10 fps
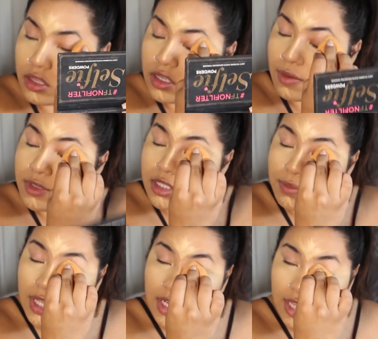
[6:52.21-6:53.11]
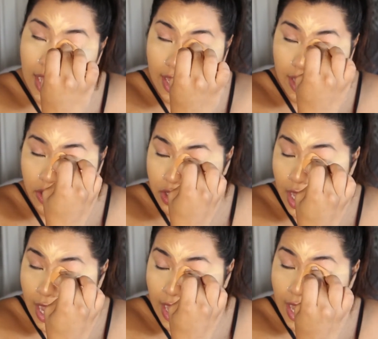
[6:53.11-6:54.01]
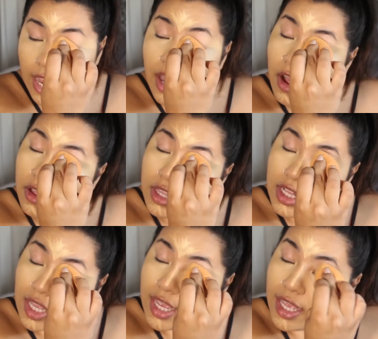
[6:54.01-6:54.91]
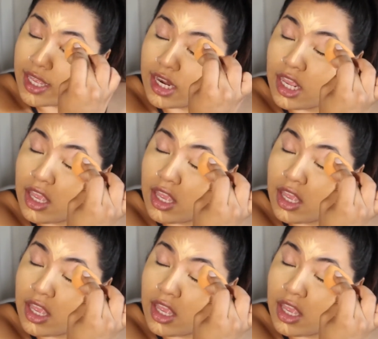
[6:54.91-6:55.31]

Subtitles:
So I'm just blending that under the eye, on the lid.